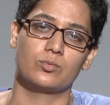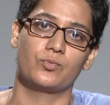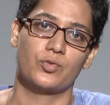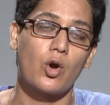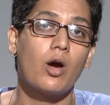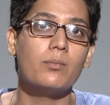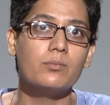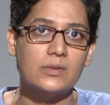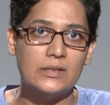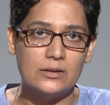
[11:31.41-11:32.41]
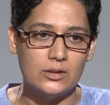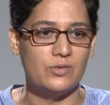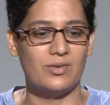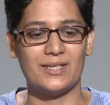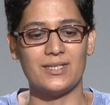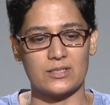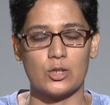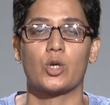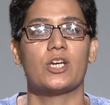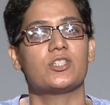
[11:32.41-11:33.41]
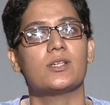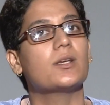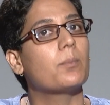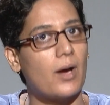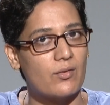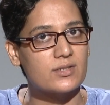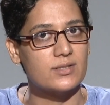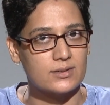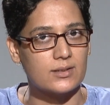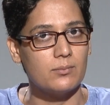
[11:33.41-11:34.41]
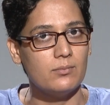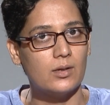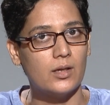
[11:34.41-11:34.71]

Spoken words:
from the various locations in a power system,